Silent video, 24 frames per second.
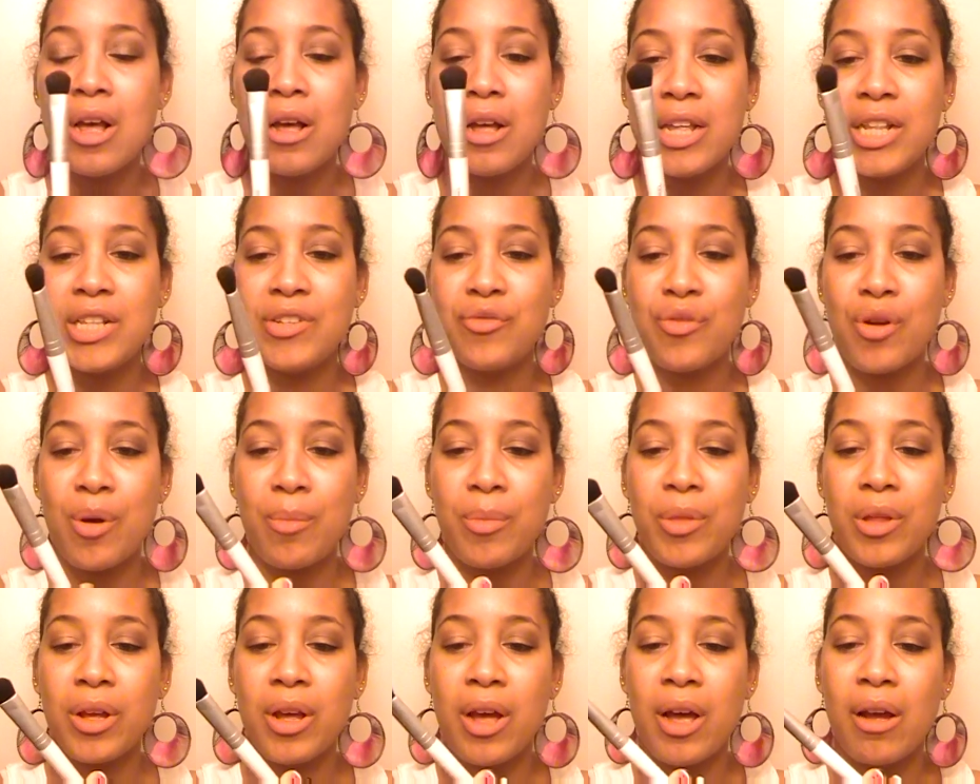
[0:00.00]
It's
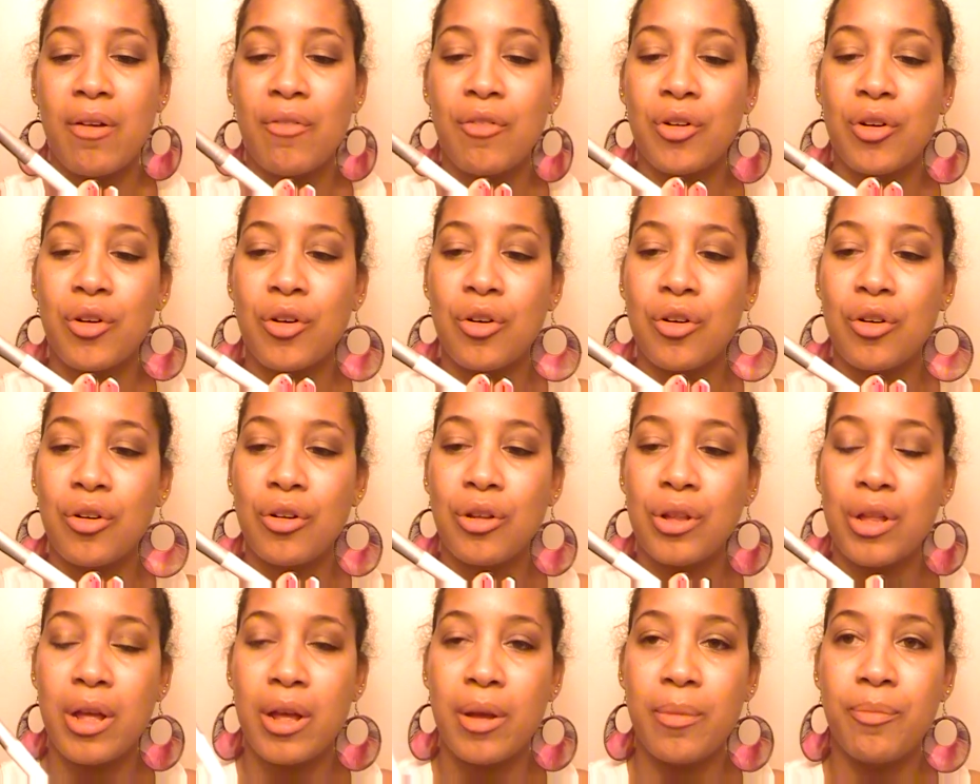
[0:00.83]
from the
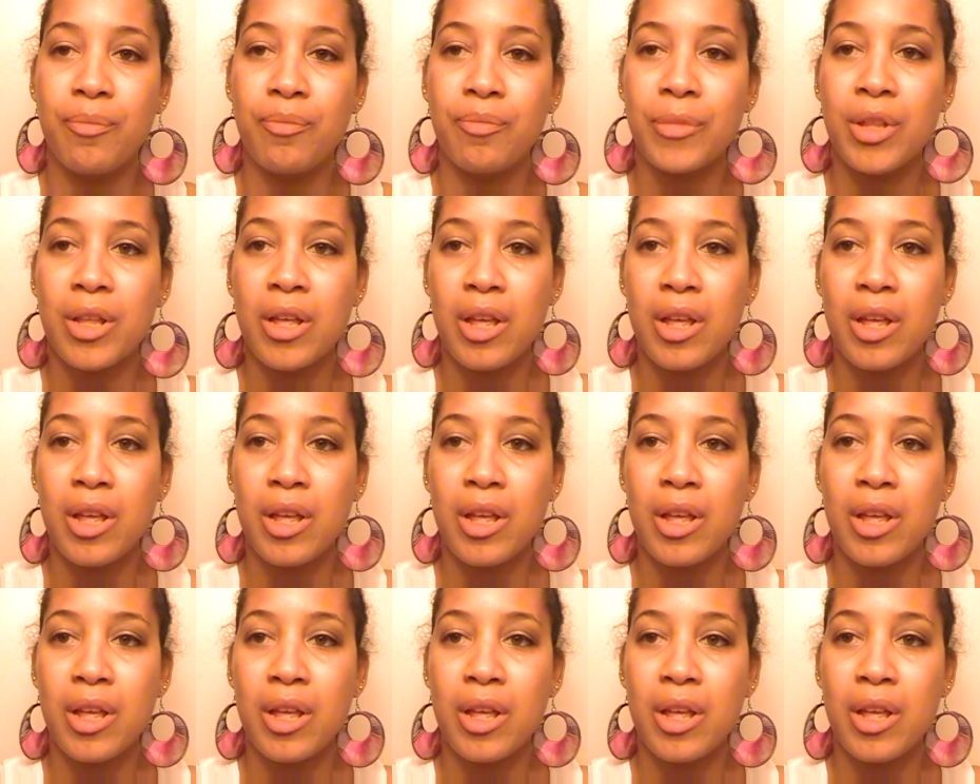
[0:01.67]
CoverGirl,